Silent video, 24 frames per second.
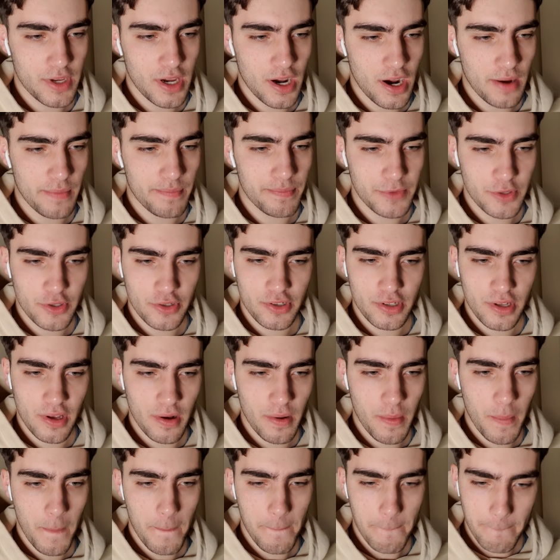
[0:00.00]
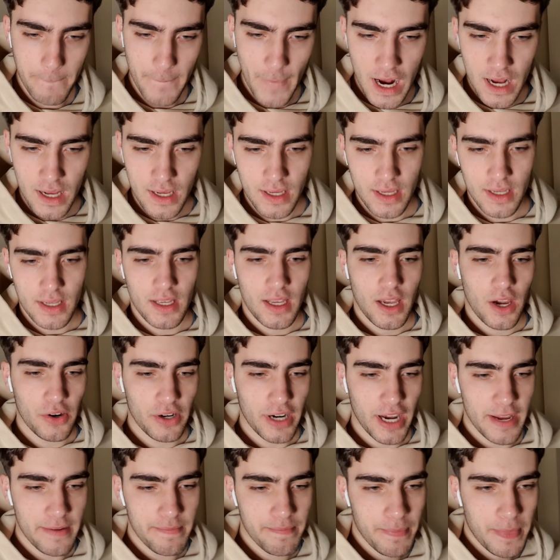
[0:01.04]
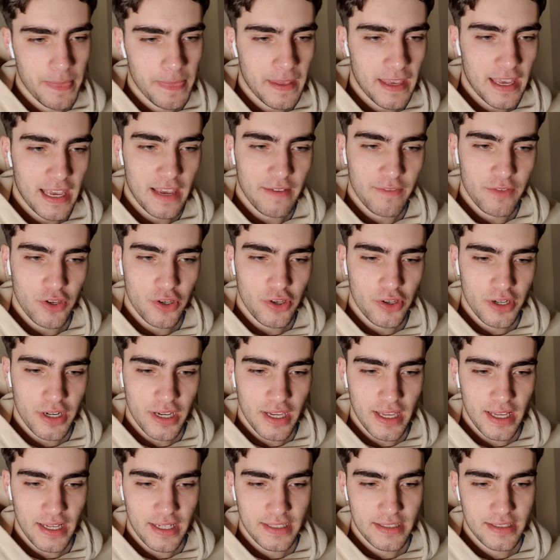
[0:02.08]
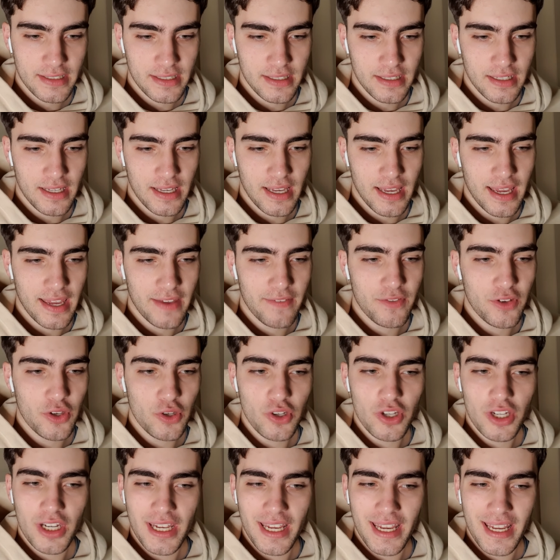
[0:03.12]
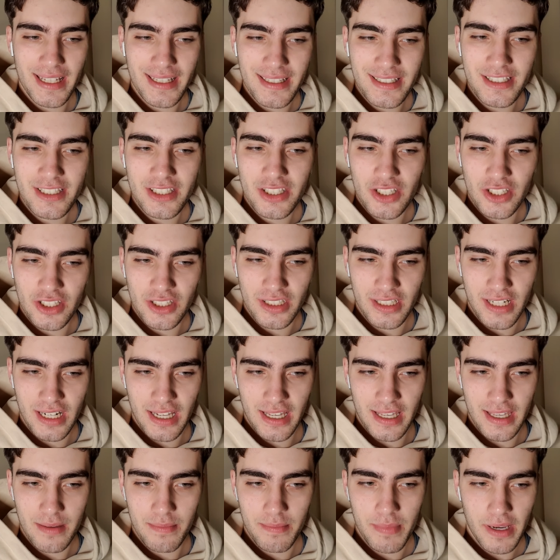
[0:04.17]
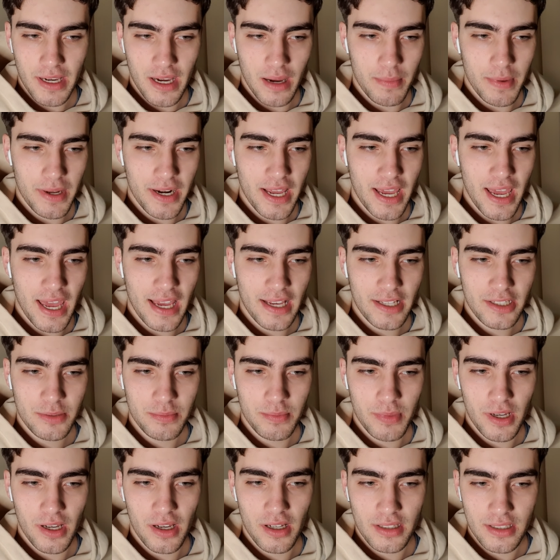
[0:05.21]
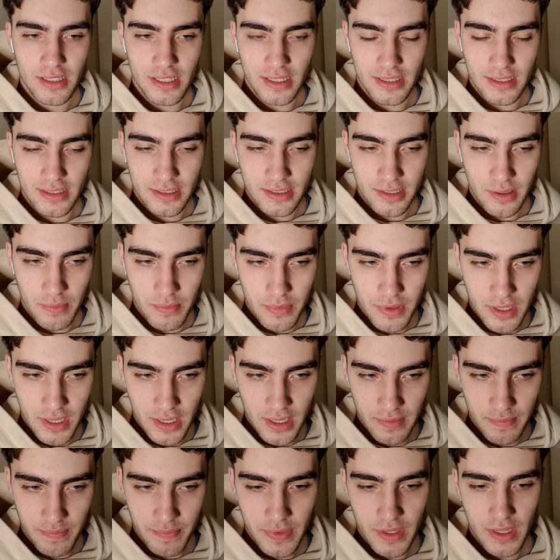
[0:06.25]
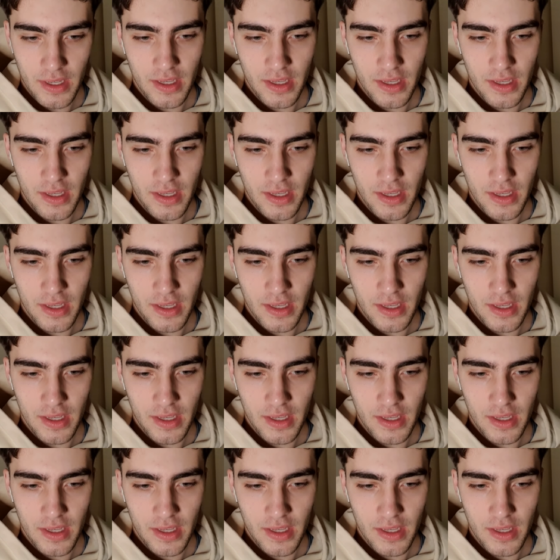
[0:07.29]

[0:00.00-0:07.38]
Yeah, interesting. Okay, if you could ex if you could instantly become an expert in something,